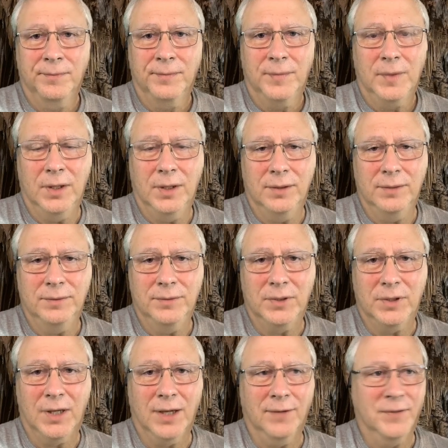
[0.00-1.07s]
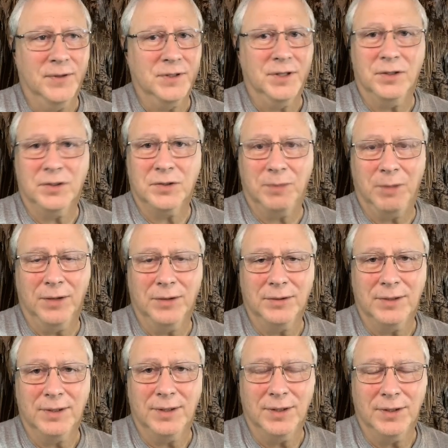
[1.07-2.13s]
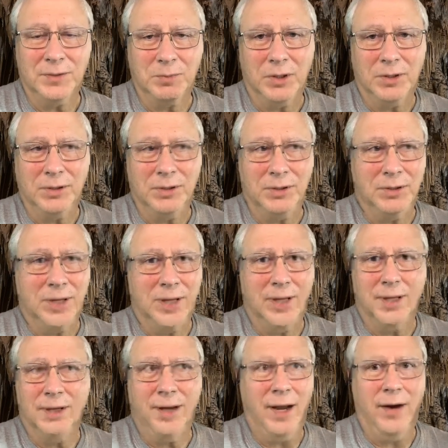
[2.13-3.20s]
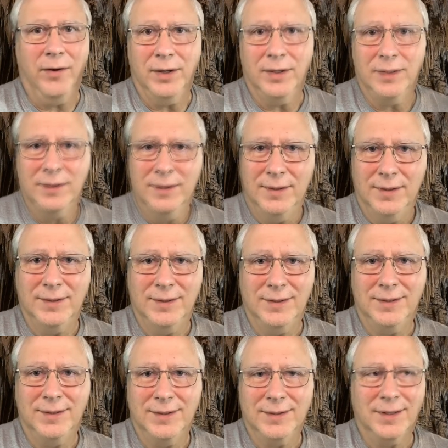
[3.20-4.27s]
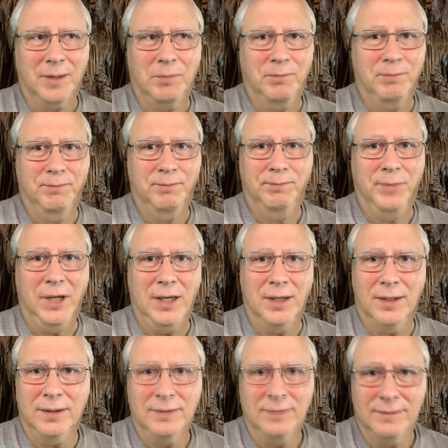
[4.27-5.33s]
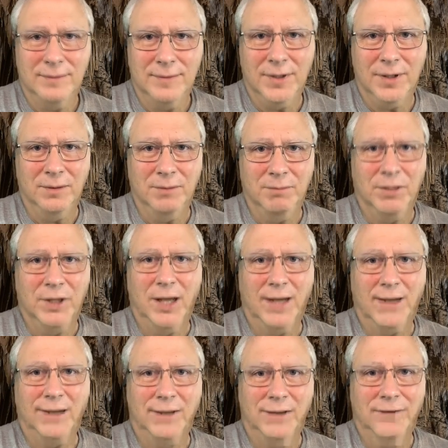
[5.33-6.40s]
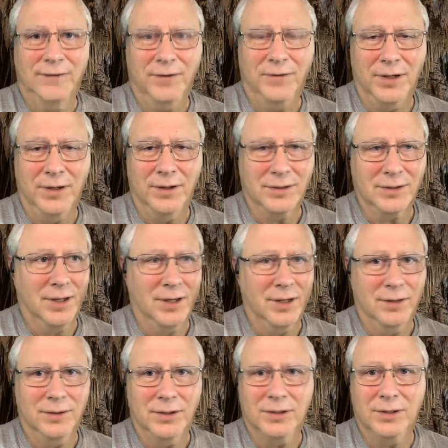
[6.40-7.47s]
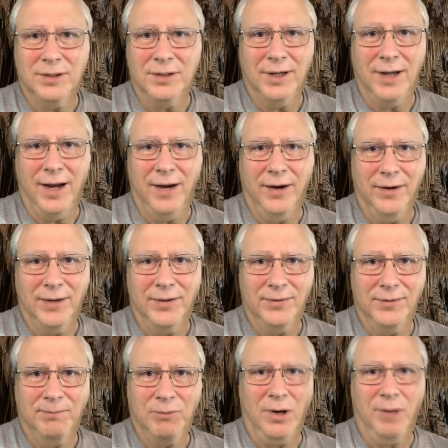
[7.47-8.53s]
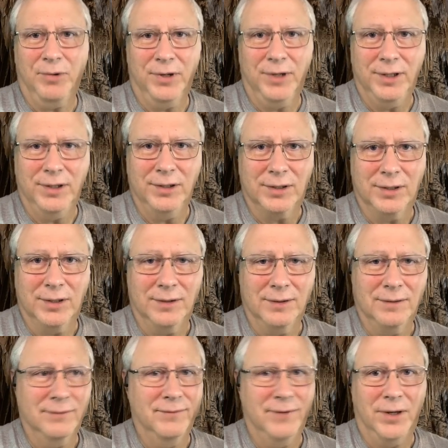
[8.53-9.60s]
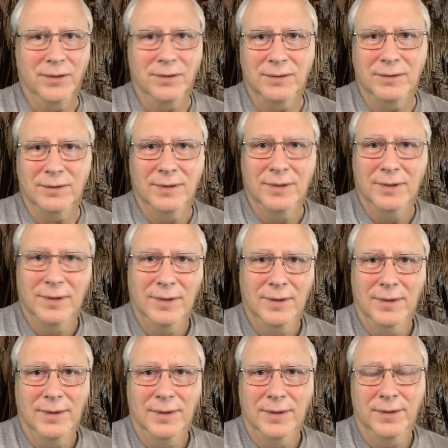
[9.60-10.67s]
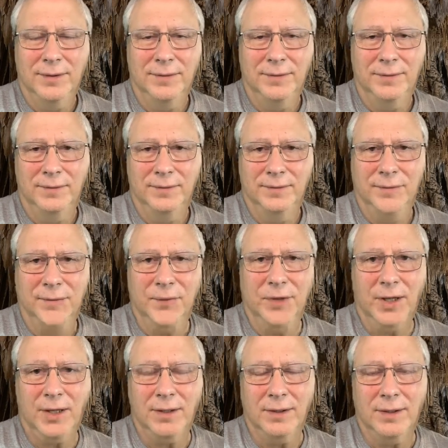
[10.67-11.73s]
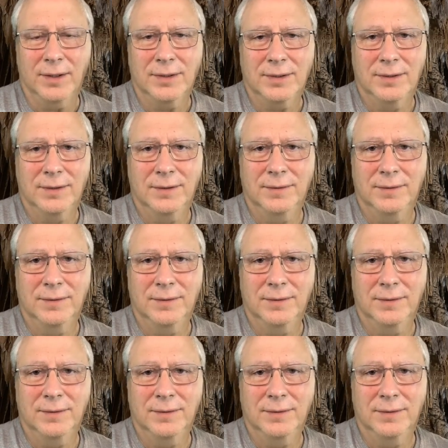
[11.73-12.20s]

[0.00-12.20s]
You can't visit your spouse in the hospital. You can't inherit. This is just like being, black 150 years ago. You couldn't inherit property. You couldn't vote. It's ridiculous.